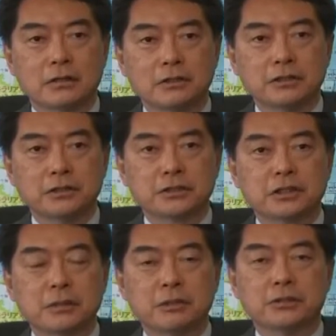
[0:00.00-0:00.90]
This year's
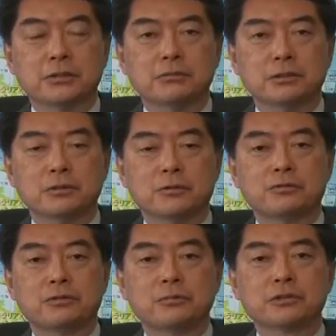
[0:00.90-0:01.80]
summit will
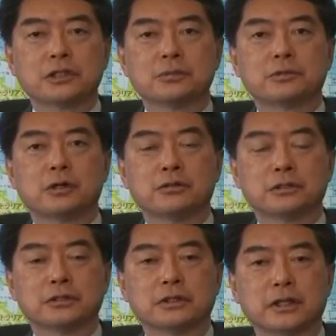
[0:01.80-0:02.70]
confirm such
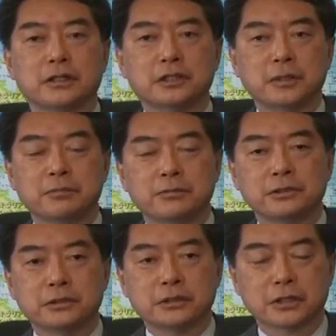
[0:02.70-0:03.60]
progress and deepen
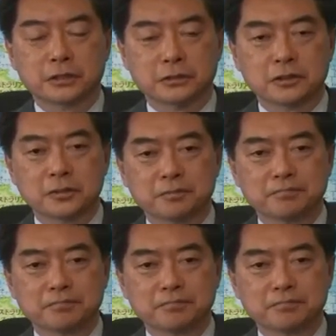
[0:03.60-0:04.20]
the discussions.